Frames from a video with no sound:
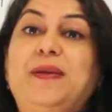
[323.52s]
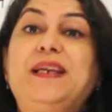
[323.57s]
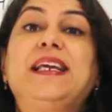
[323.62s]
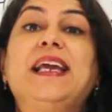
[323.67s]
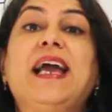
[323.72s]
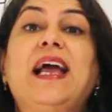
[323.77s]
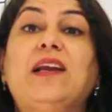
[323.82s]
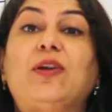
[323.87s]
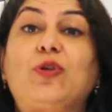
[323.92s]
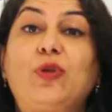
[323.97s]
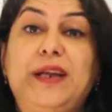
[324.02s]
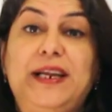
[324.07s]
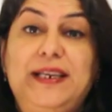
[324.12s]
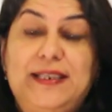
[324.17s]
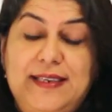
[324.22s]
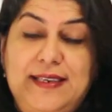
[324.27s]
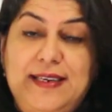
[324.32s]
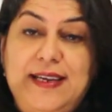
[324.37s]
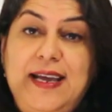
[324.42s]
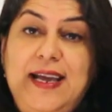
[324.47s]
been
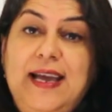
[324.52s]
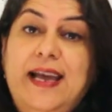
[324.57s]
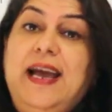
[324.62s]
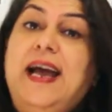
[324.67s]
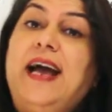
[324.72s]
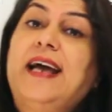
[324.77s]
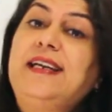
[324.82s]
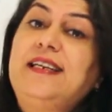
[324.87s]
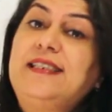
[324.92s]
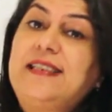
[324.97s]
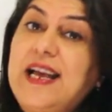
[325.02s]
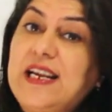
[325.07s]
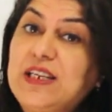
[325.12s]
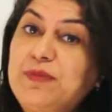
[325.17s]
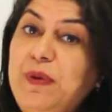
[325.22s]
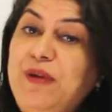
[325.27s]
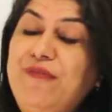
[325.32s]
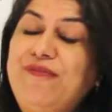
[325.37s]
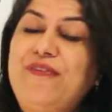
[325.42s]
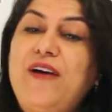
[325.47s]
calculated, and it has
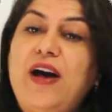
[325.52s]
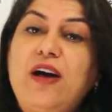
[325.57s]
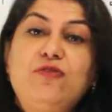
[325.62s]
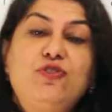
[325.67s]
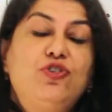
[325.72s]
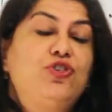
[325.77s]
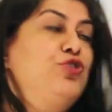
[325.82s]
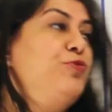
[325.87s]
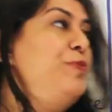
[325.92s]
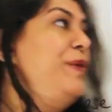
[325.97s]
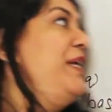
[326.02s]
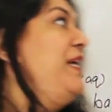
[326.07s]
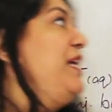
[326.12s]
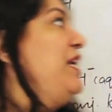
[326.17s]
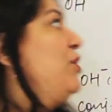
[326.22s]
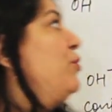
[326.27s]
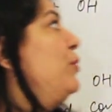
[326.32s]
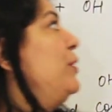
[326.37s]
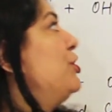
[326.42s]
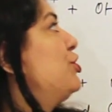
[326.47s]
been found to be
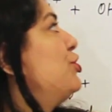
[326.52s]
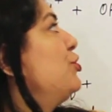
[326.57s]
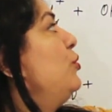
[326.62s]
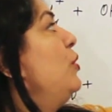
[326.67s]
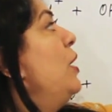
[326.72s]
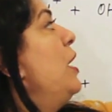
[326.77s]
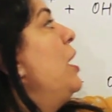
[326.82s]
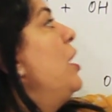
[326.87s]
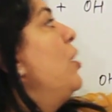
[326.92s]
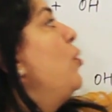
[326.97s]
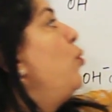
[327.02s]
equal to